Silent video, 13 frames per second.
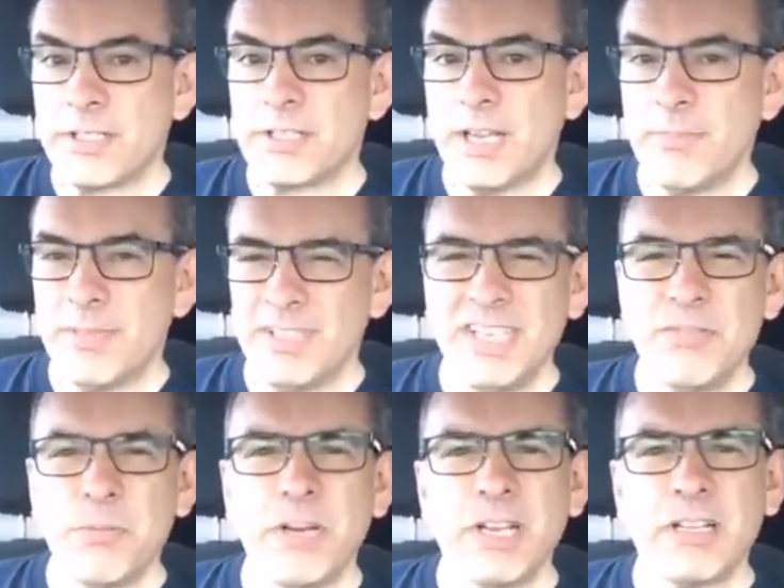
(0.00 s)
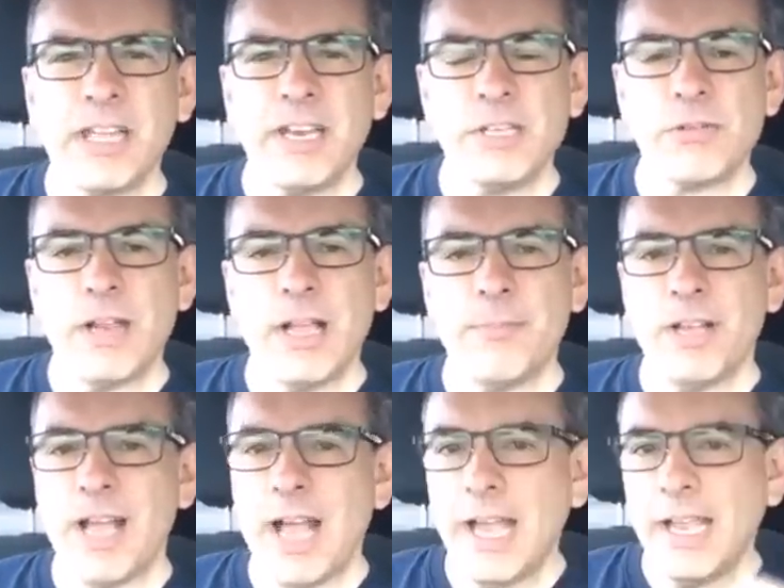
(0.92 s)
Narcs bring excitement. They bring a
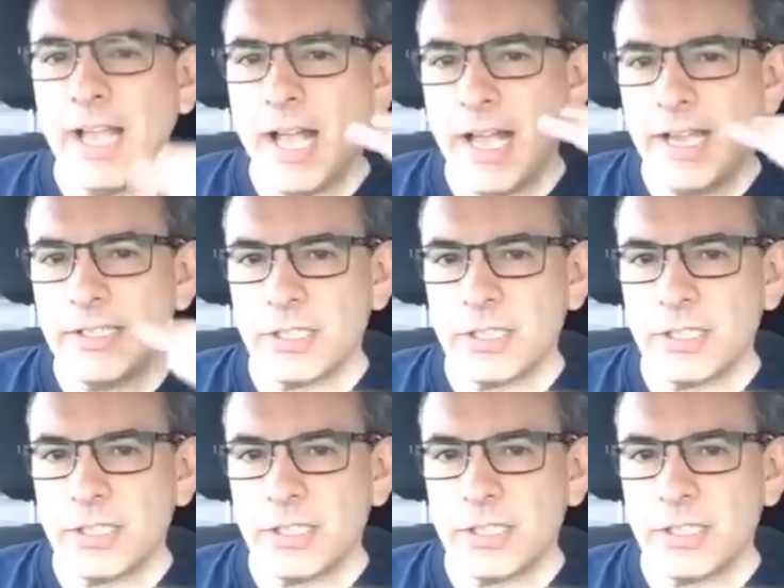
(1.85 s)
lot of drama,